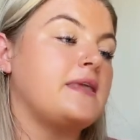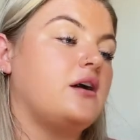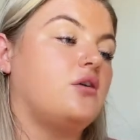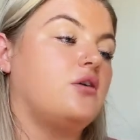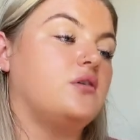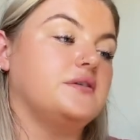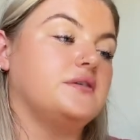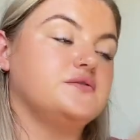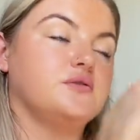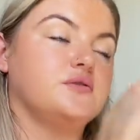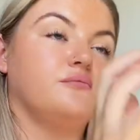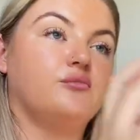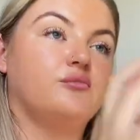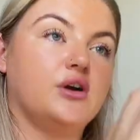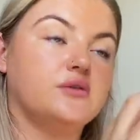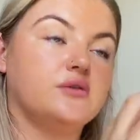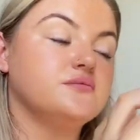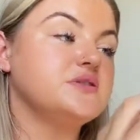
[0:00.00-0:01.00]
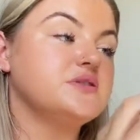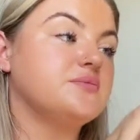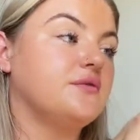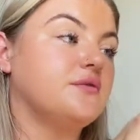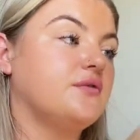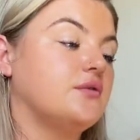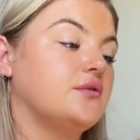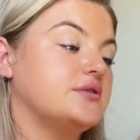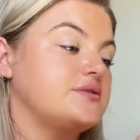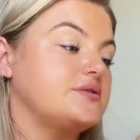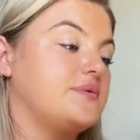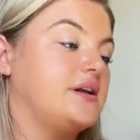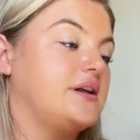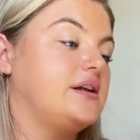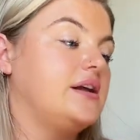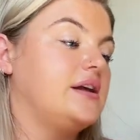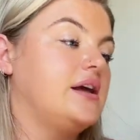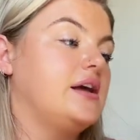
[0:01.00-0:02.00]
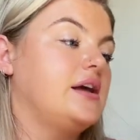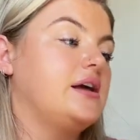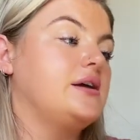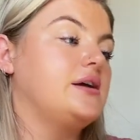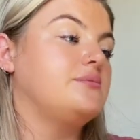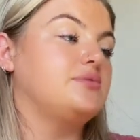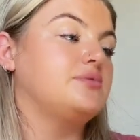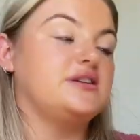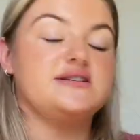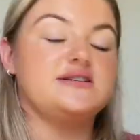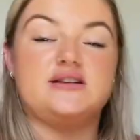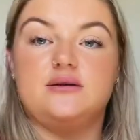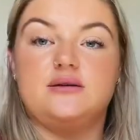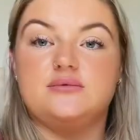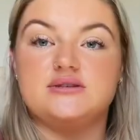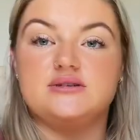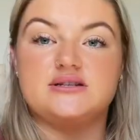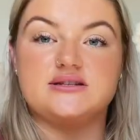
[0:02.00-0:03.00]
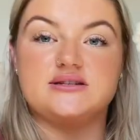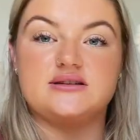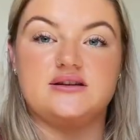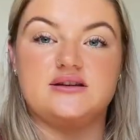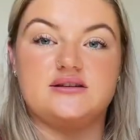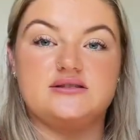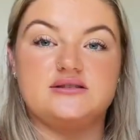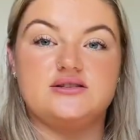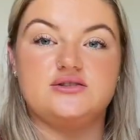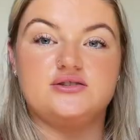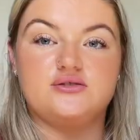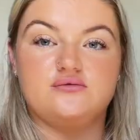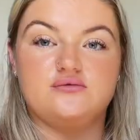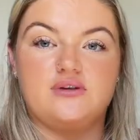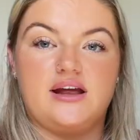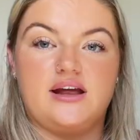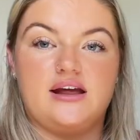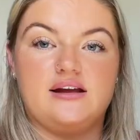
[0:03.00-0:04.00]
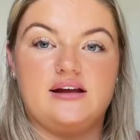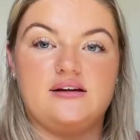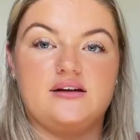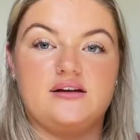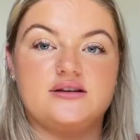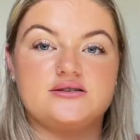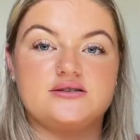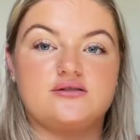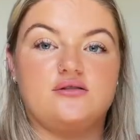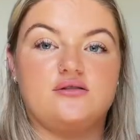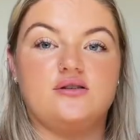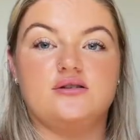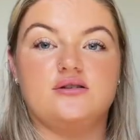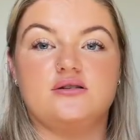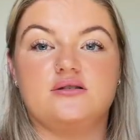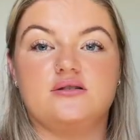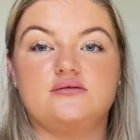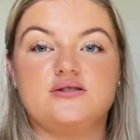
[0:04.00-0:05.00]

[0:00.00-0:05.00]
or I've done browns before as well, but this time I decided to do a light colour.